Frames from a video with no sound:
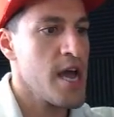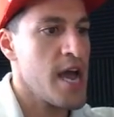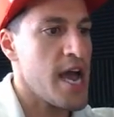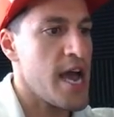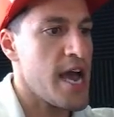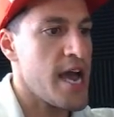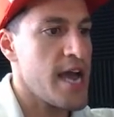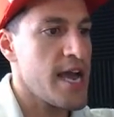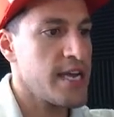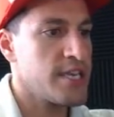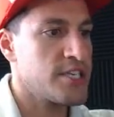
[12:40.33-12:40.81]

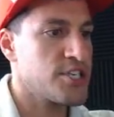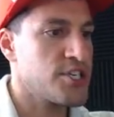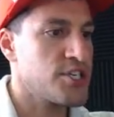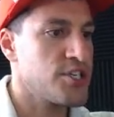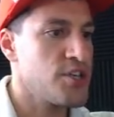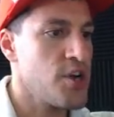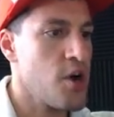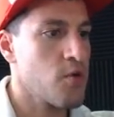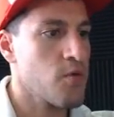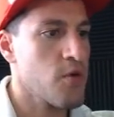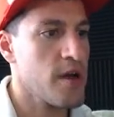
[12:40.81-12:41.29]
a
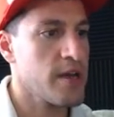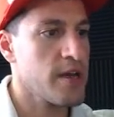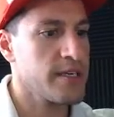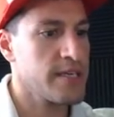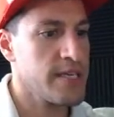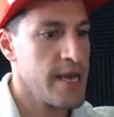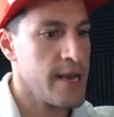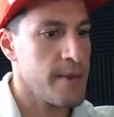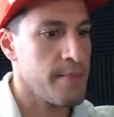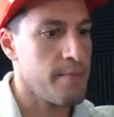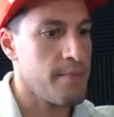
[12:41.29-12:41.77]
Snowrunt,
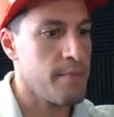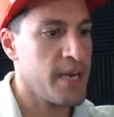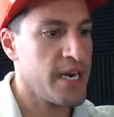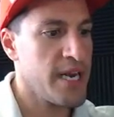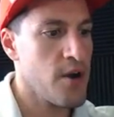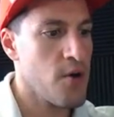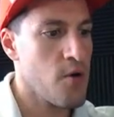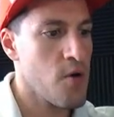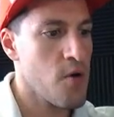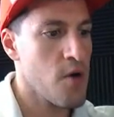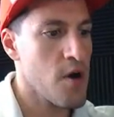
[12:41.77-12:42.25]

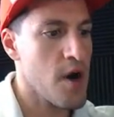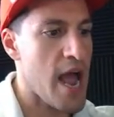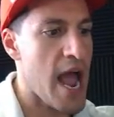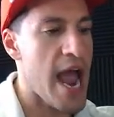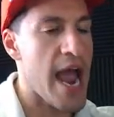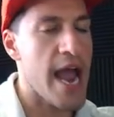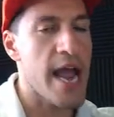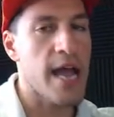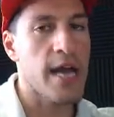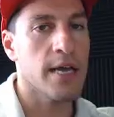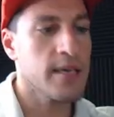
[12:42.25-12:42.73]
Minior,
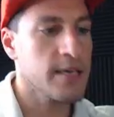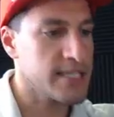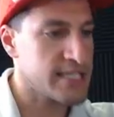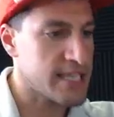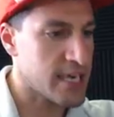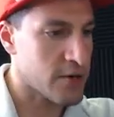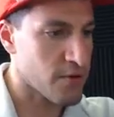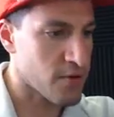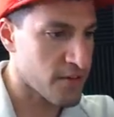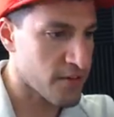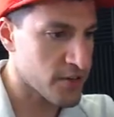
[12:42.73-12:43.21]
and is that
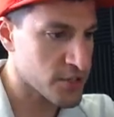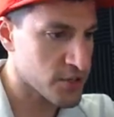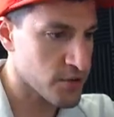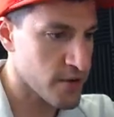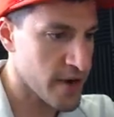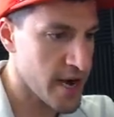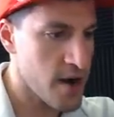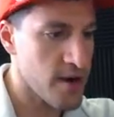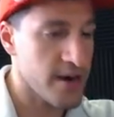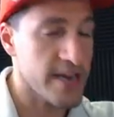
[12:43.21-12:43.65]
a reverse rare?